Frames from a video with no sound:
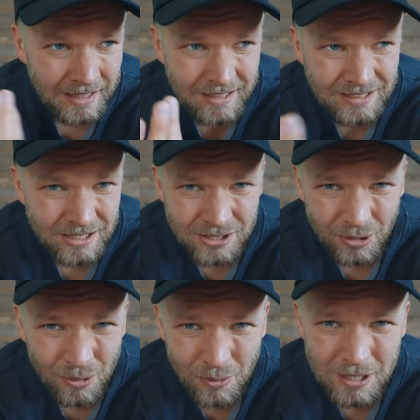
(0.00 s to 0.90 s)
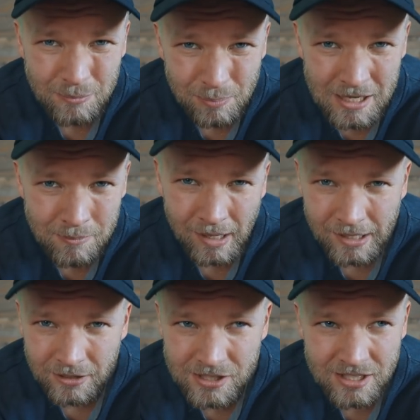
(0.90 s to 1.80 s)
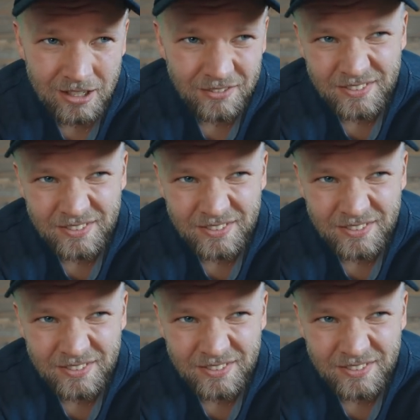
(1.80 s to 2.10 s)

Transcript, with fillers: than just always being by yourself.